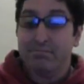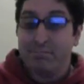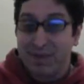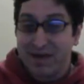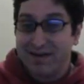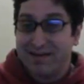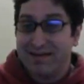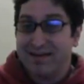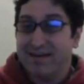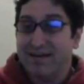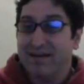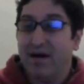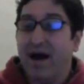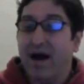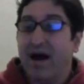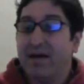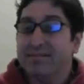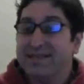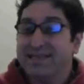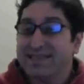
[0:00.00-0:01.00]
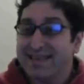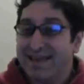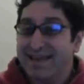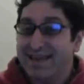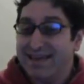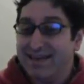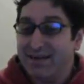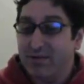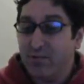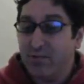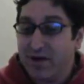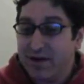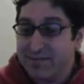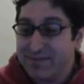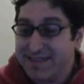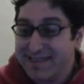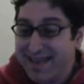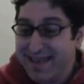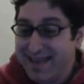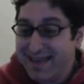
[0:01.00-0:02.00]
But what I'm
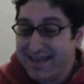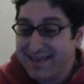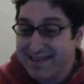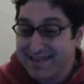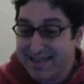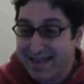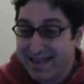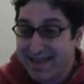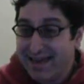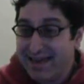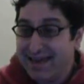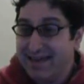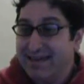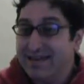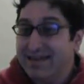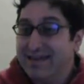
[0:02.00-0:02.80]
saying is that